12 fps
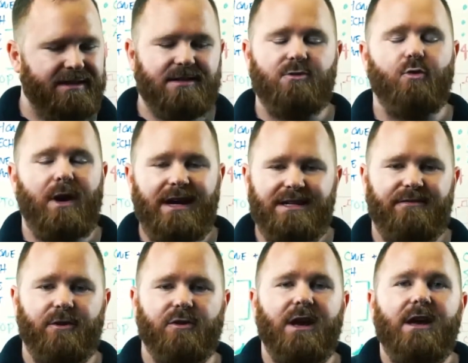This is great
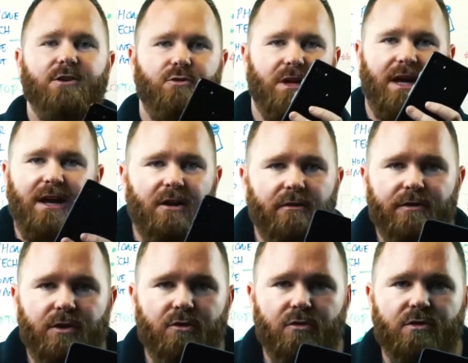if you're doing
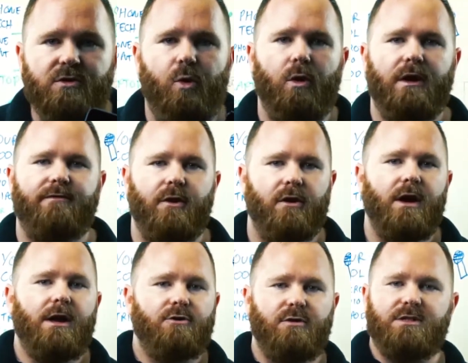interviews, or if you're
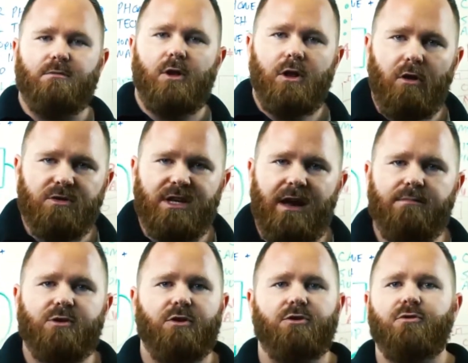doing some
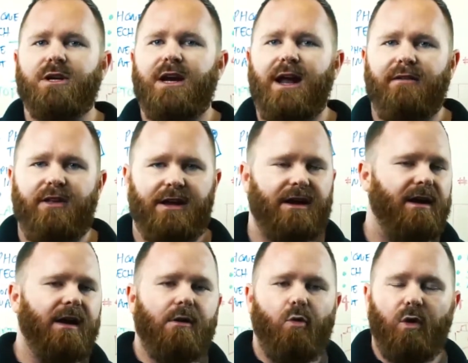close-ups, or you're doing kind of like
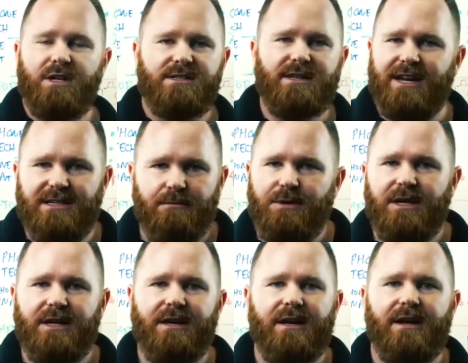a what it's like to
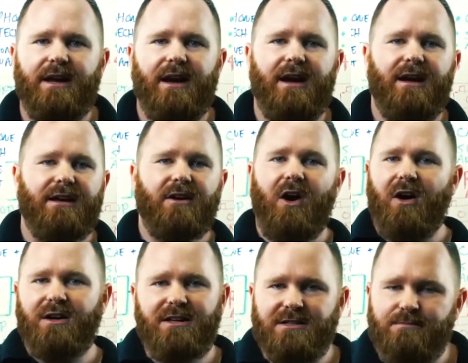be an
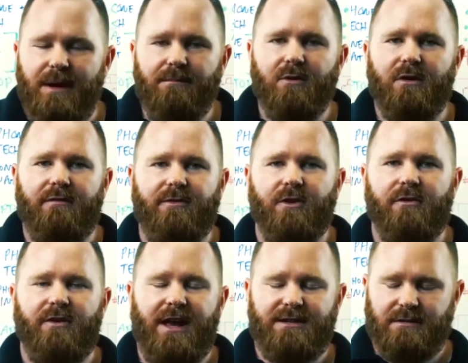audience member of
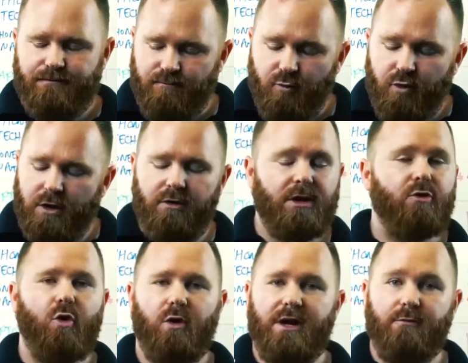your event. Really, really
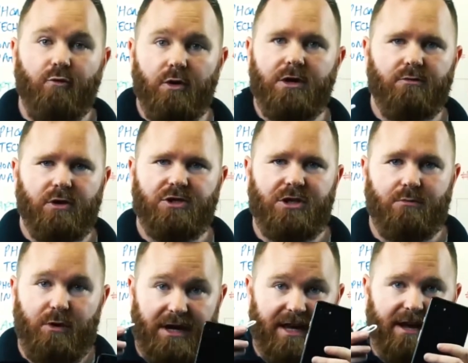cool and really, really
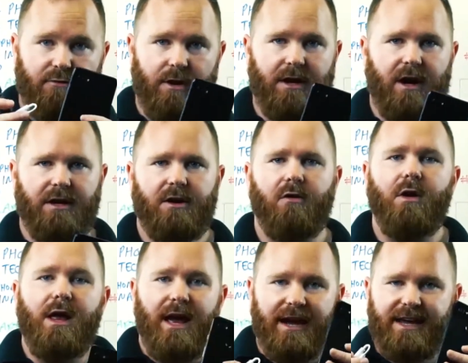cheap way to get great audio.
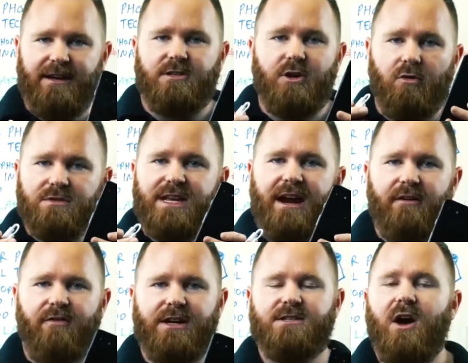Again, don't
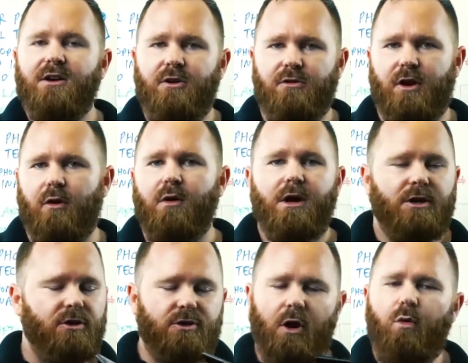sacrifice audio though.
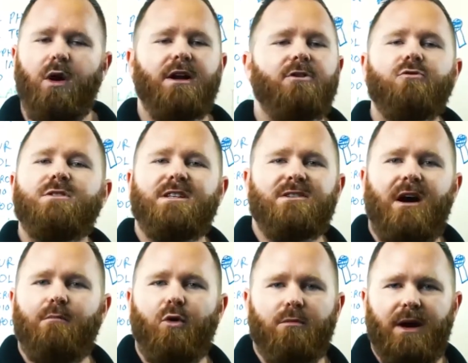You don't want to use these
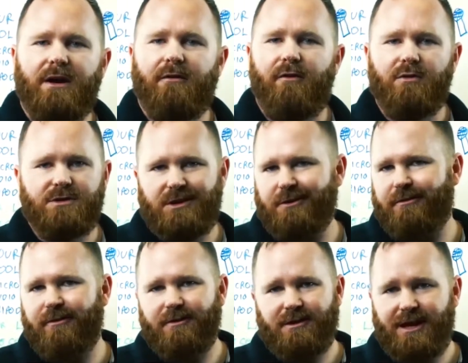onboard microphones on
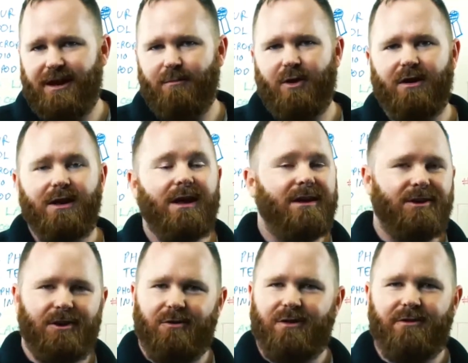your camera.
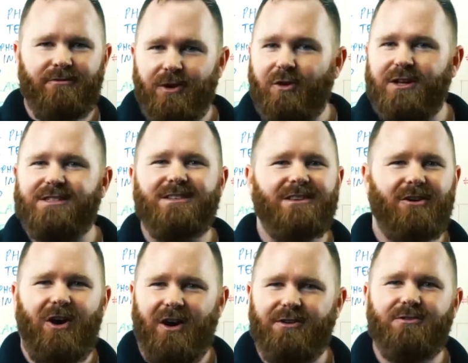You know, you've noticed
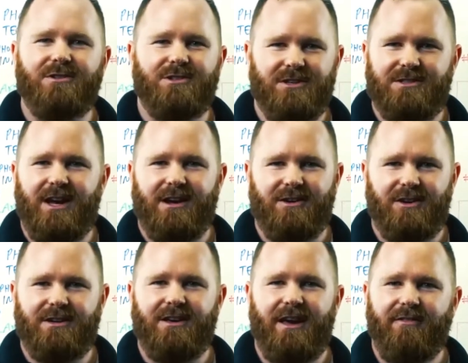their audio is just not
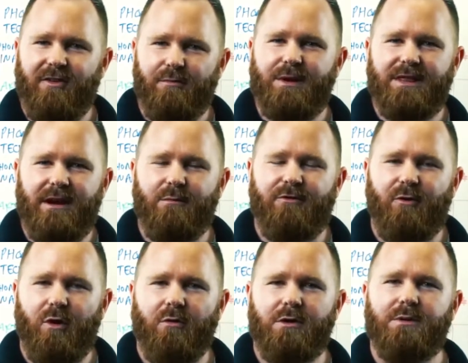good. Have you ever been there
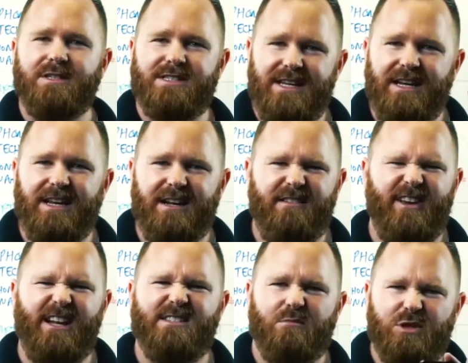before where you've been sitting in an
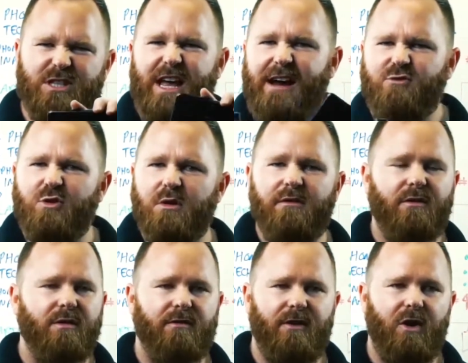event, someone's live streaming
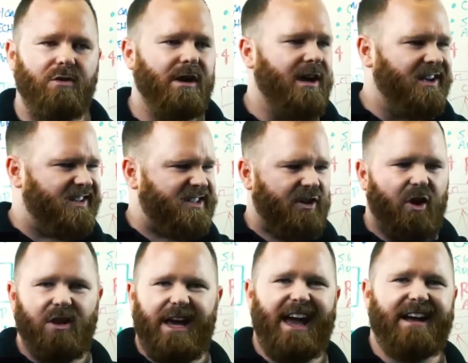from their phone, you hear
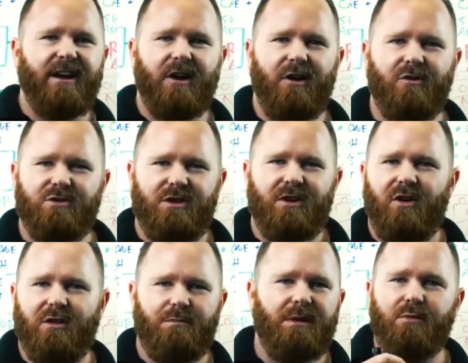all the echoes, you
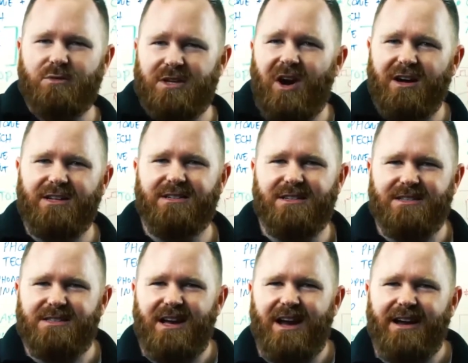hear all the people talking to
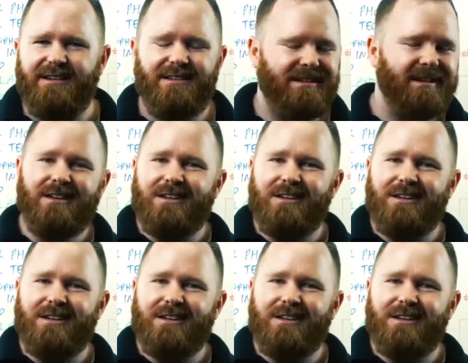the side?